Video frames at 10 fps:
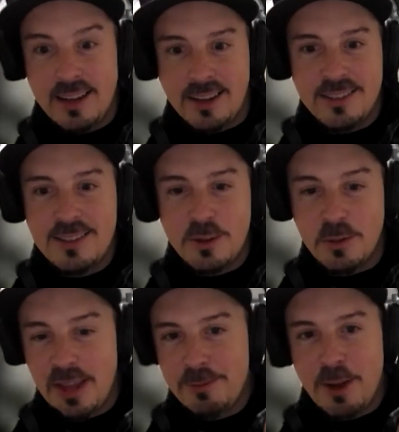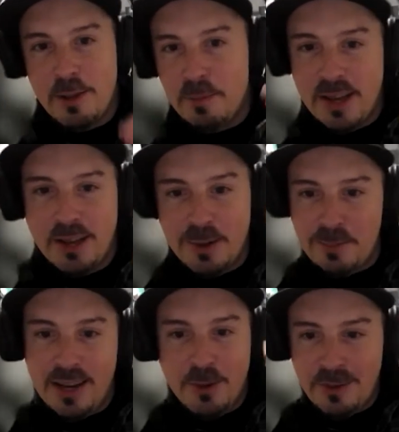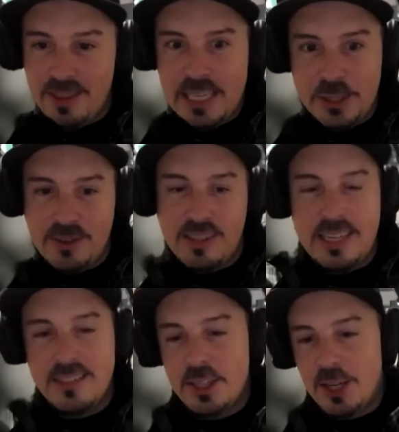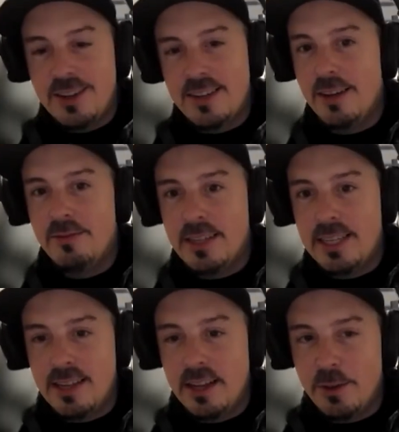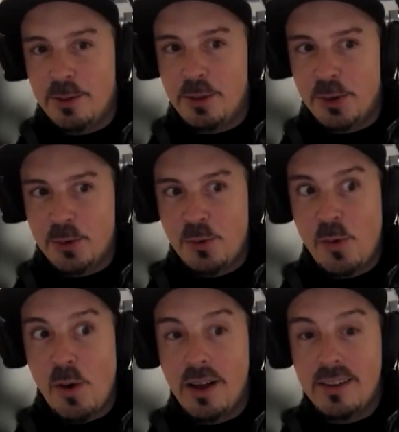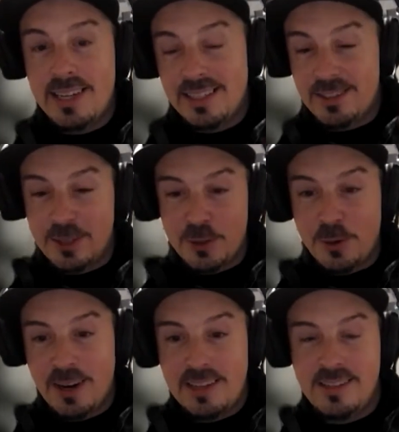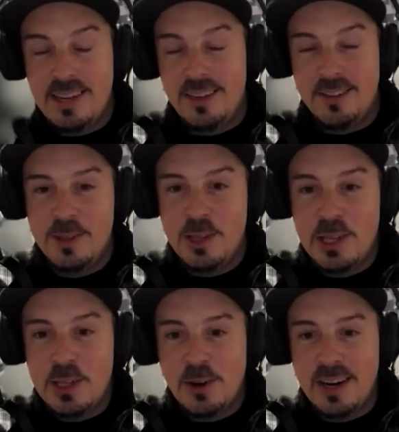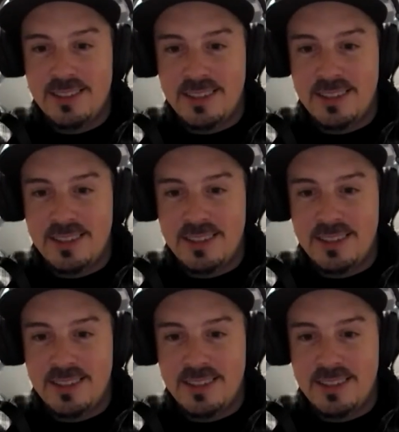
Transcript: us, they've gotten better and better with each release, and you can definitely tell the quality is just crazy now. Yeah, Crazy.